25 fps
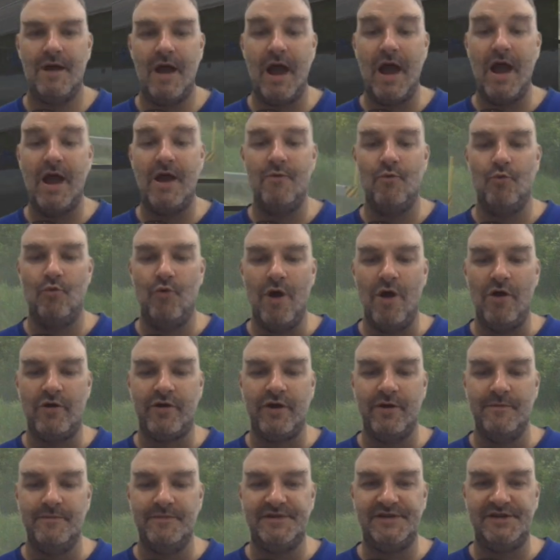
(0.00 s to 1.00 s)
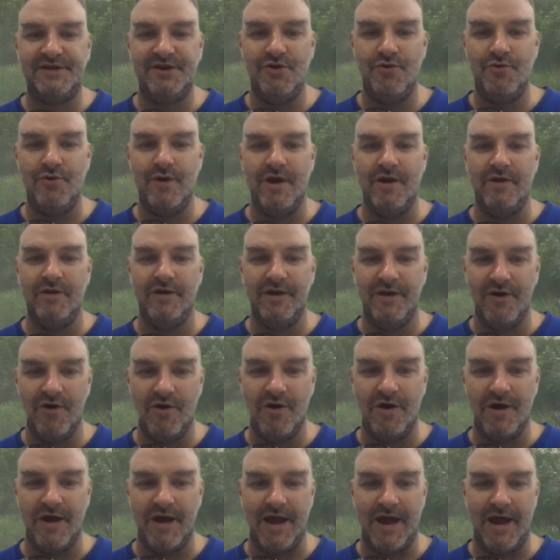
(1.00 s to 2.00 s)
And welcome to
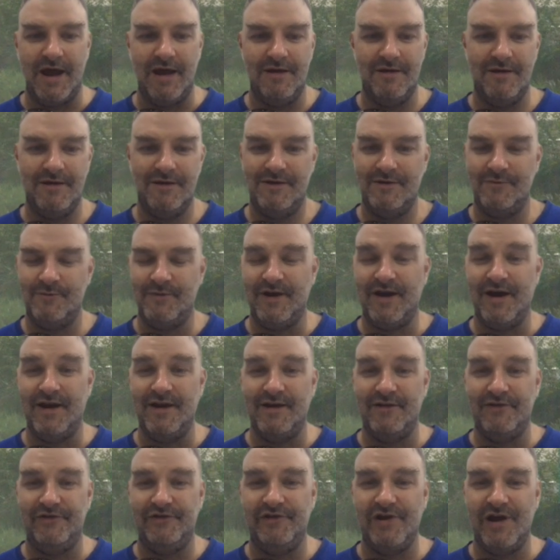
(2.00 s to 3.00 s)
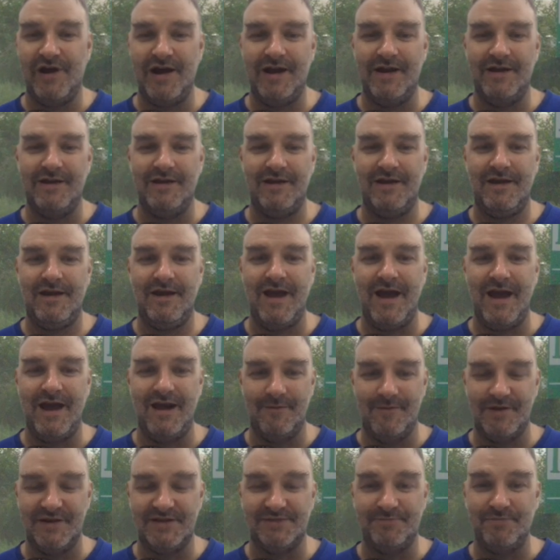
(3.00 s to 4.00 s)
Illinois. We got a giant
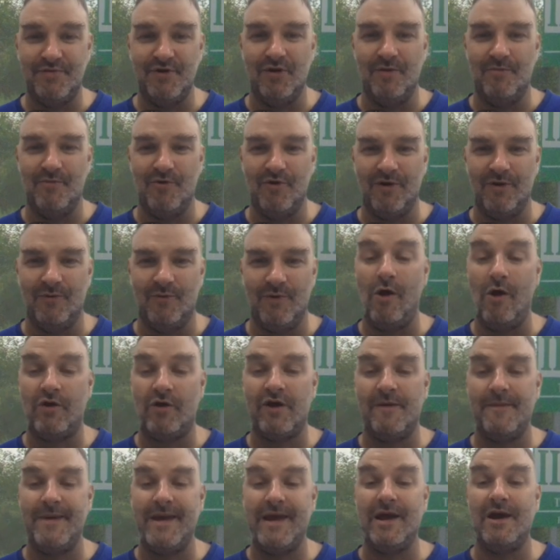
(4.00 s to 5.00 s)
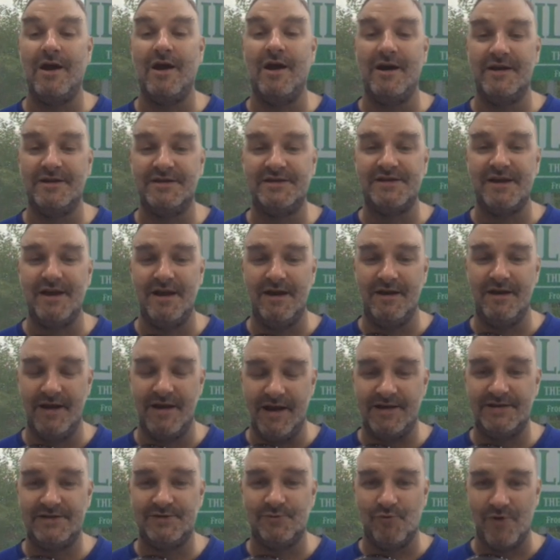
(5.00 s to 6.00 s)
cannabis billboard welcoming us in
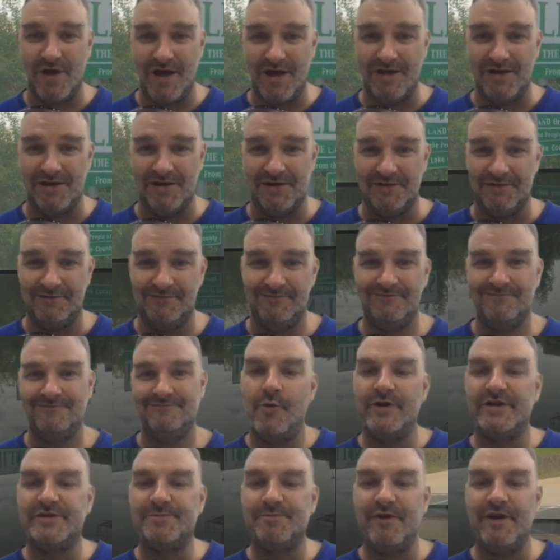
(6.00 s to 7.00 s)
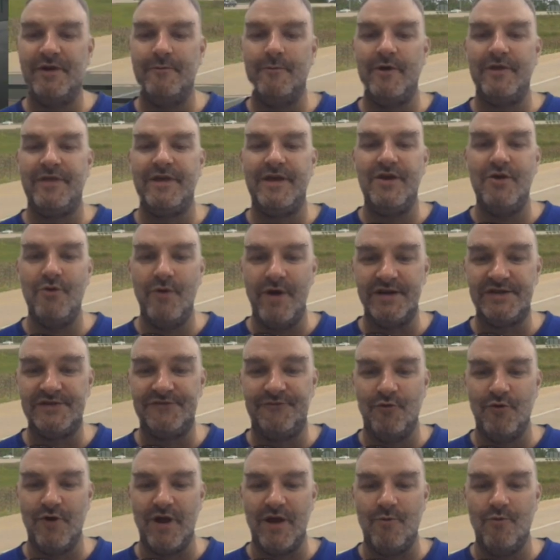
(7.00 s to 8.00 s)
as well. Here we split with US
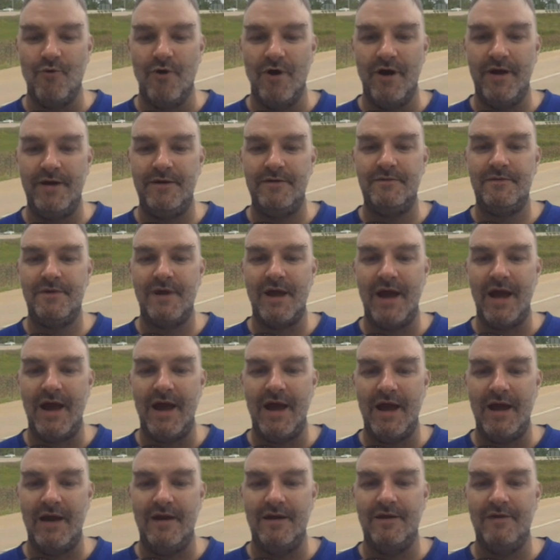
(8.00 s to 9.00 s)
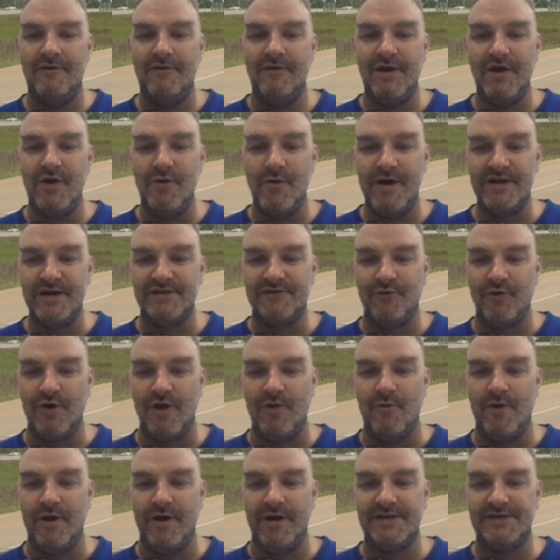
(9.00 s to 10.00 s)
41, and US
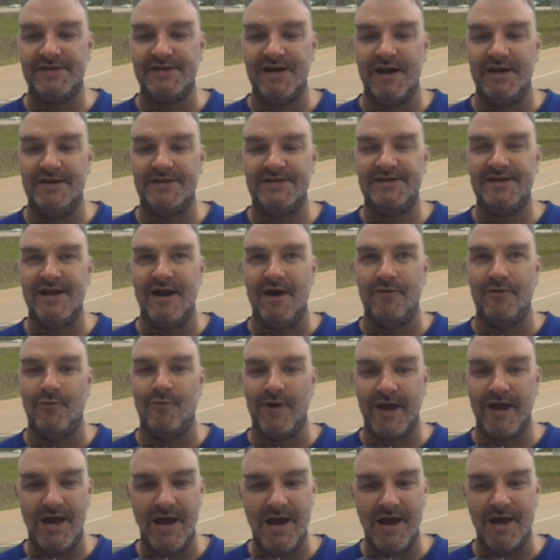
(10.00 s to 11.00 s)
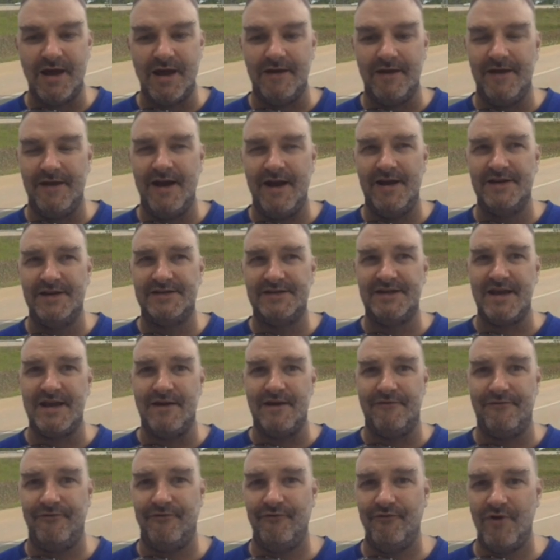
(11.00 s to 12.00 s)
41 is signed South Waukegan. That is the
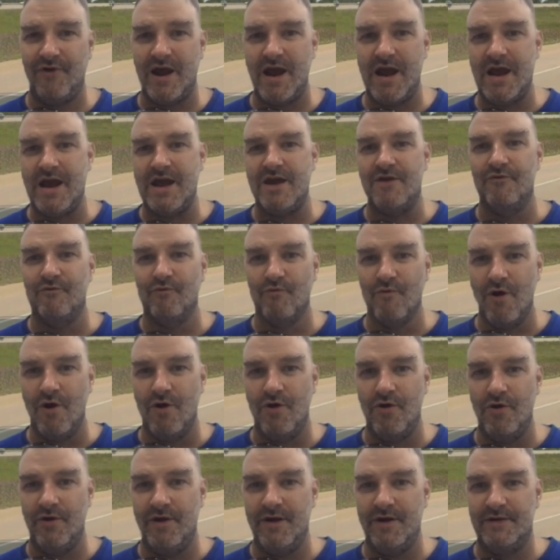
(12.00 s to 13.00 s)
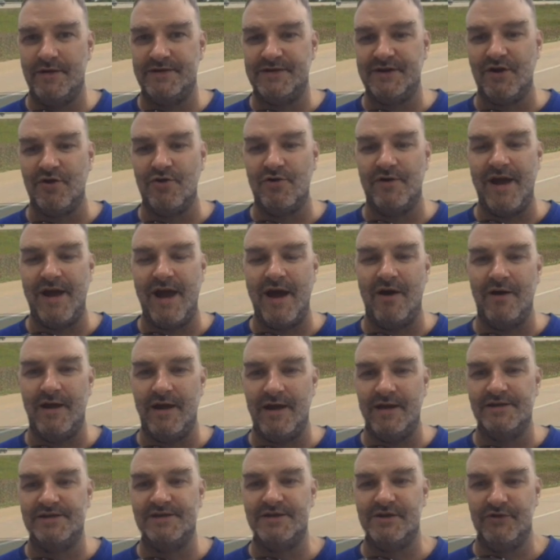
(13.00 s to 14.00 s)
free road to go down
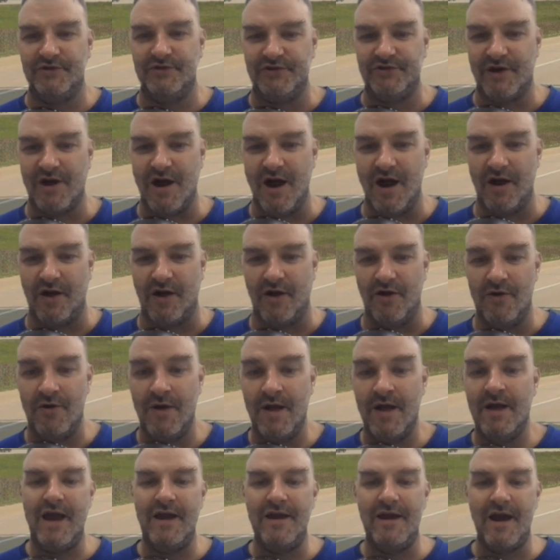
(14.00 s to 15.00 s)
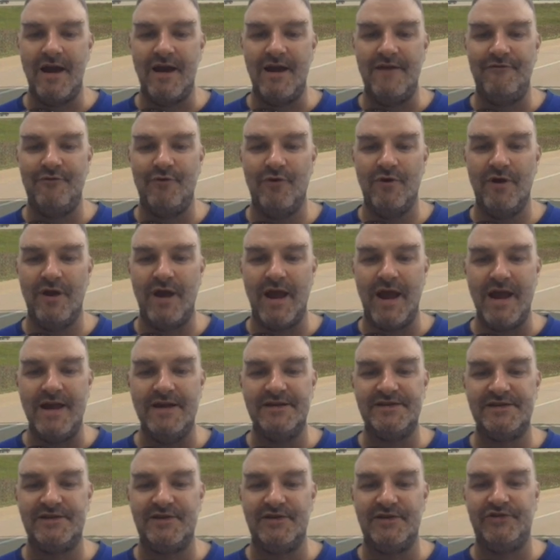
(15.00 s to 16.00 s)
into Chicago. And 94
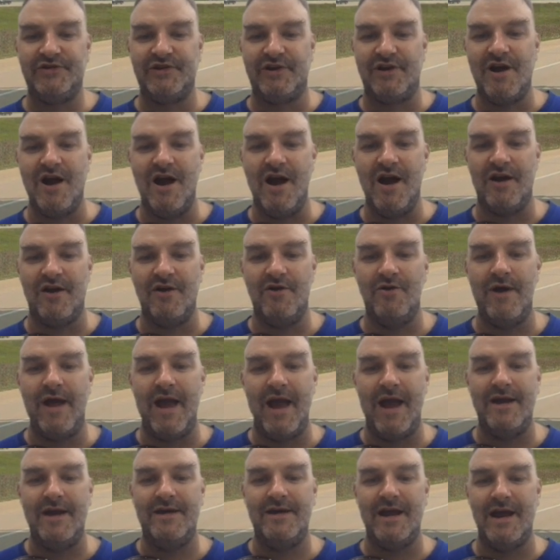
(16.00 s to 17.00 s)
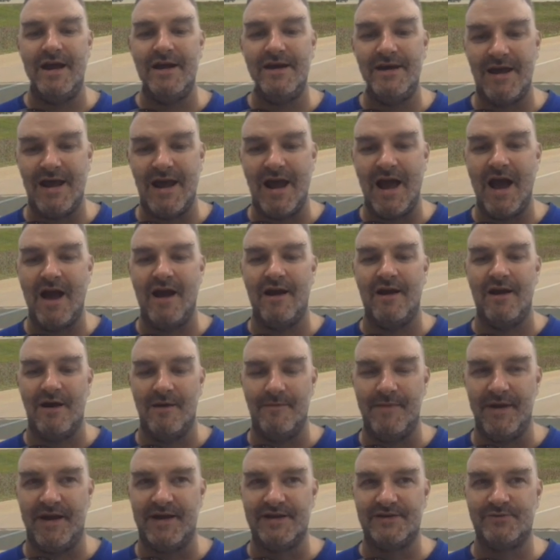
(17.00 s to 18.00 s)
East Chicago and Indiana,
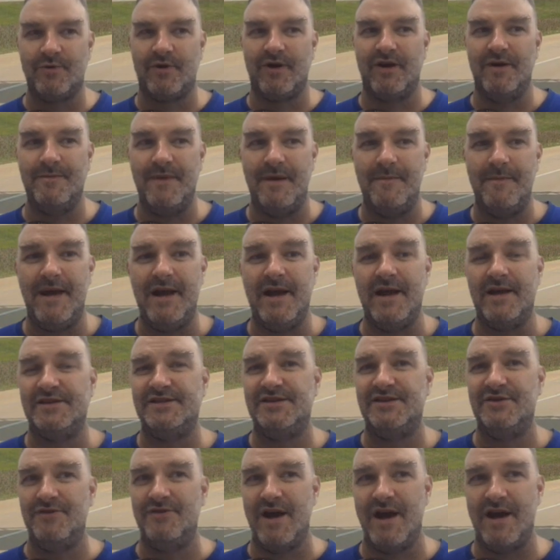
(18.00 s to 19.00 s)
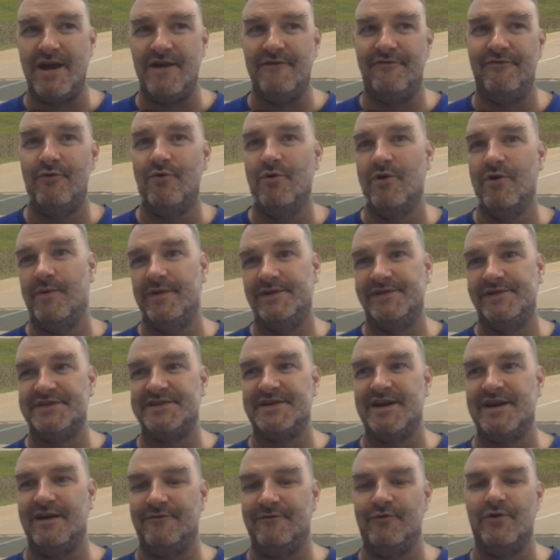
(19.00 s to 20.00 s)
because we're going to be meeting 294, which is
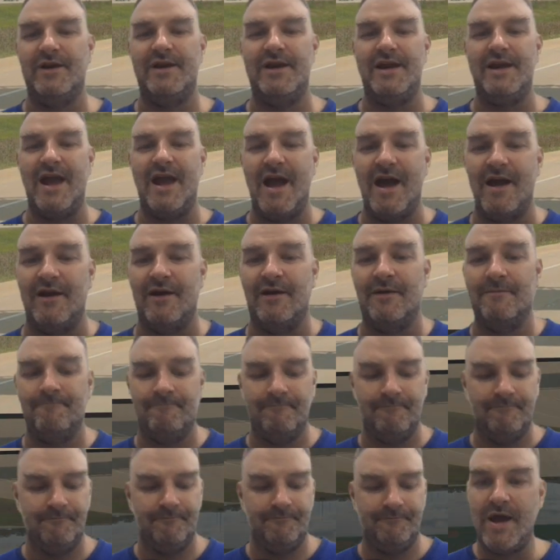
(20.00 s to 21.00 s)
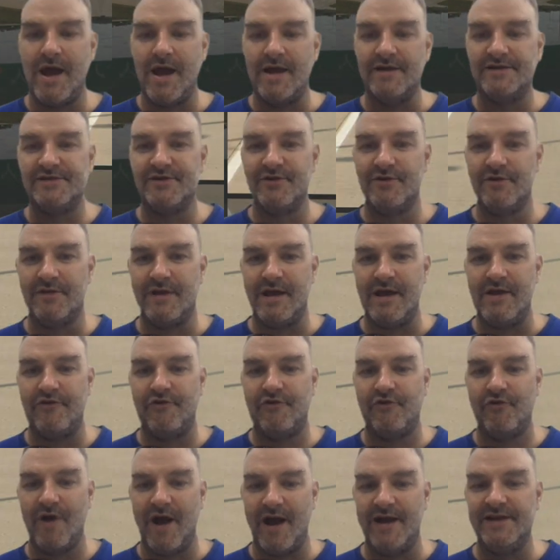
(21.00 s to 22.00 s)
signed for Indiana. We enter the
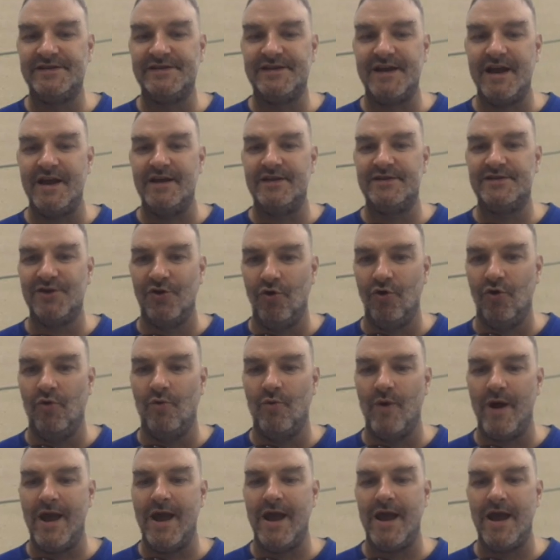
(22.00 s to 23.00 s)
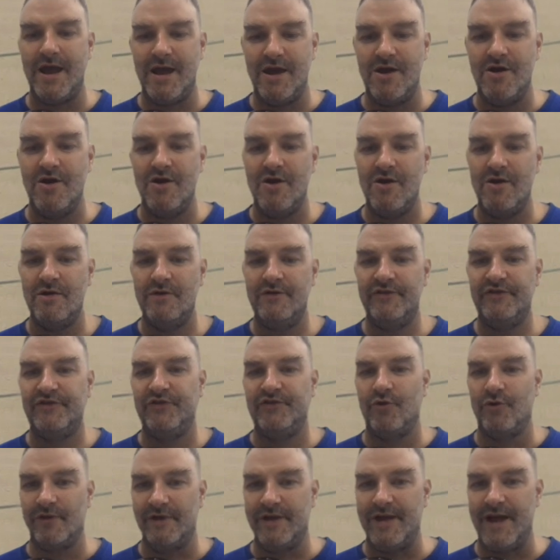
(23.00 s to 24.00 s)
Tri-State Tollway here
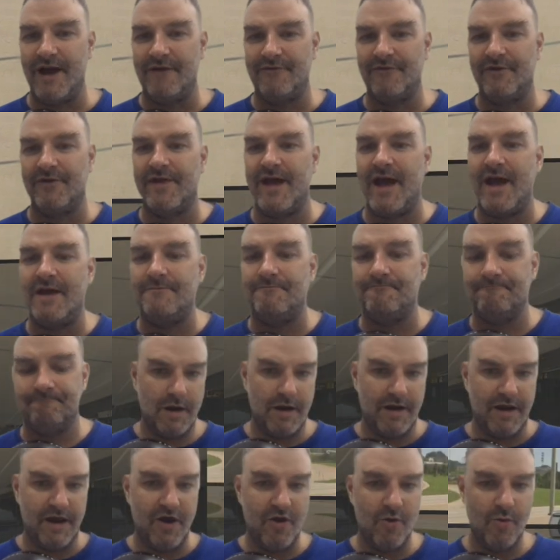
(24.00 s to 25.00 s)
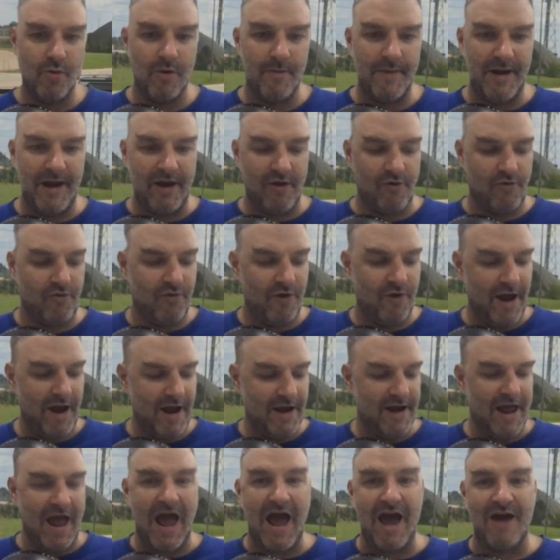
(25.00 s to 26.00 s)
shortly after that. And here we're meeting
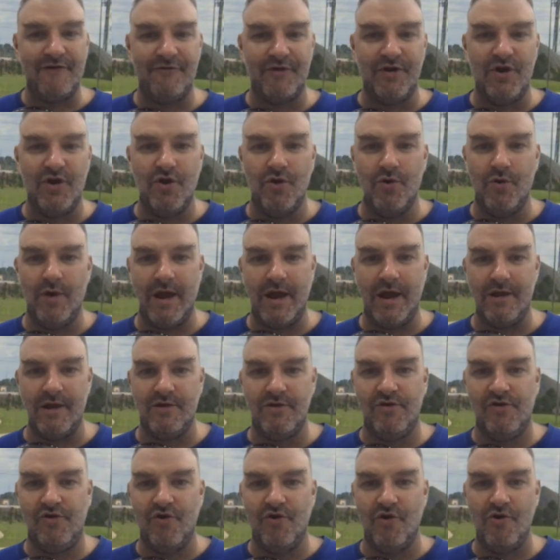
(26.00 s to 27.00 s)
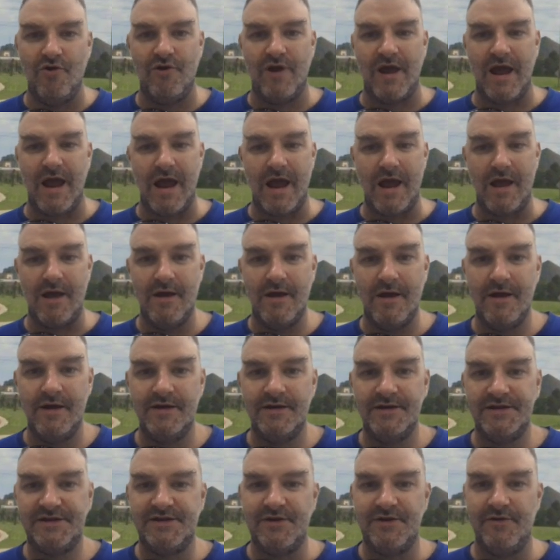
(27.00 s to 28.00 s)
Grand Avenue in Gurnee.
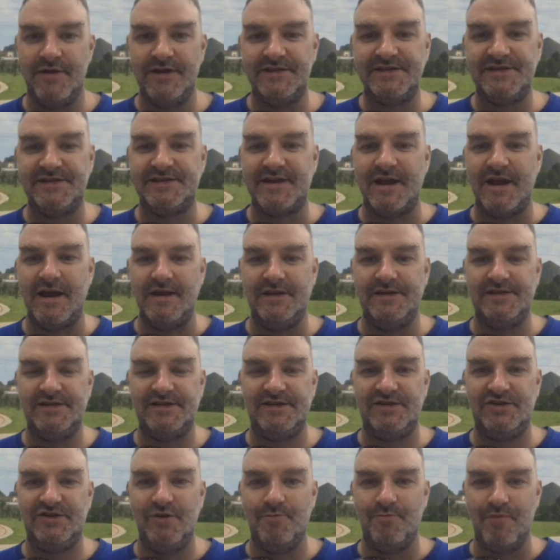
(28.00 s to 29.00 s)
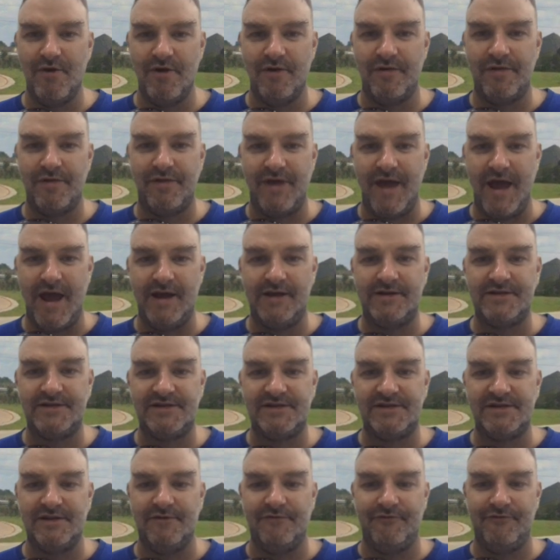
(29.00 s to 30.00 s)
So this is a super
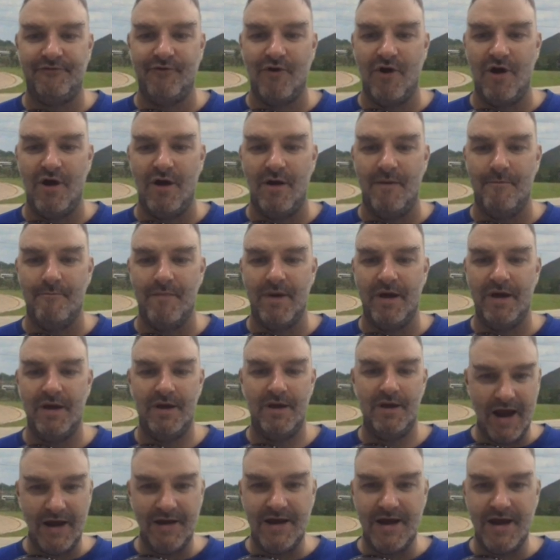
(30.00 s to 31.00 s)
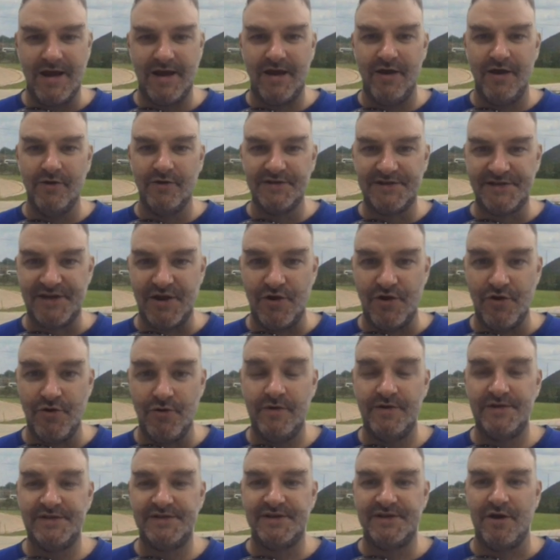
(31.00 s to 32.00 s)
thanks from Andy Kills
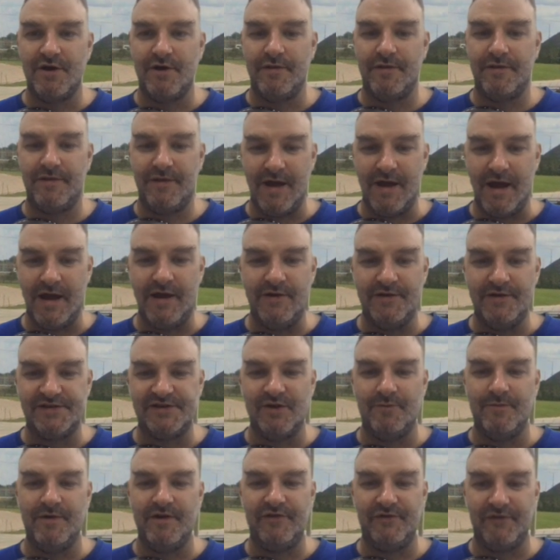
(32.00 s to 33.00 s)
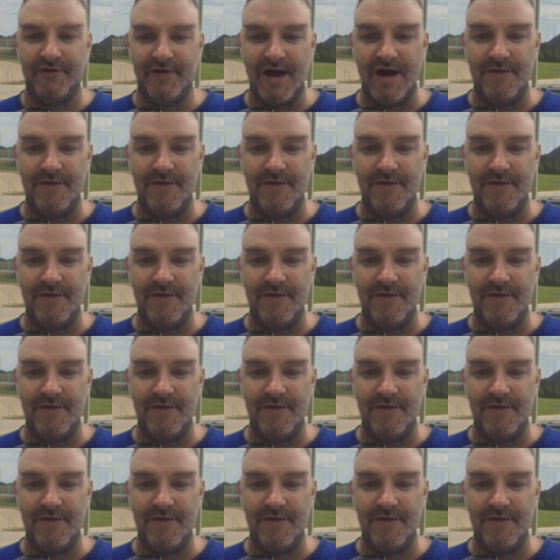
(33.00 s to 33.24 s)
You. So thank you so much for